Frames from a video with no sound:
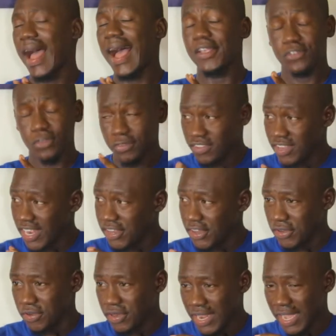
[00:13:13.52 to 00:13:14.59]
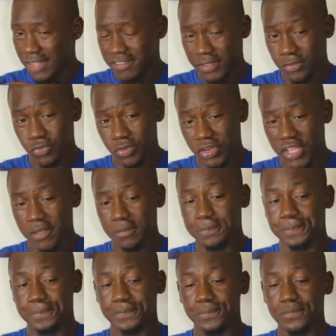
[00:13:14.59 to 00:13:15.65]
I succeeded in doing that. And today,
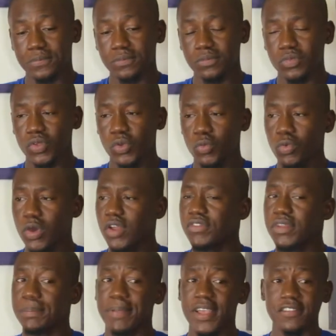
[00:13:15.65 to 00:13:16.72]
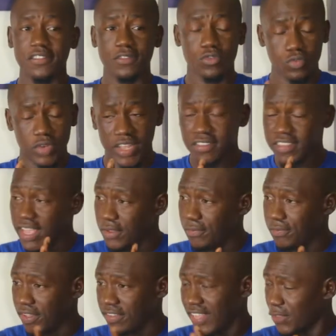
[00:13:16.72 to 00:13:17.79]
one of the best student
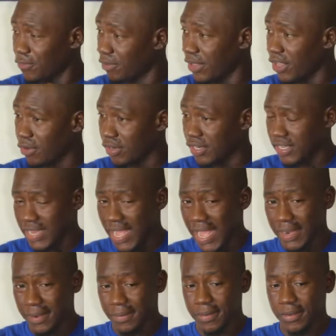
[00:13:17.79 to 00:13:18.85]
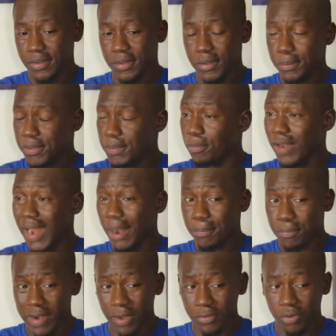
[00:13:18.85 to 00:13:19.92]
edifices at Fourah Bay College that people are
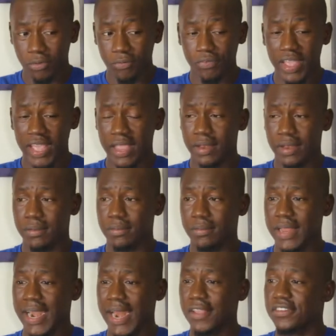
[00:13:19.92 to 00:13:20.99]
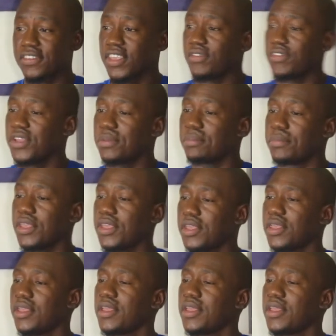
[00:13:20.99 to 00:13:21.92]
proud of, and that has given me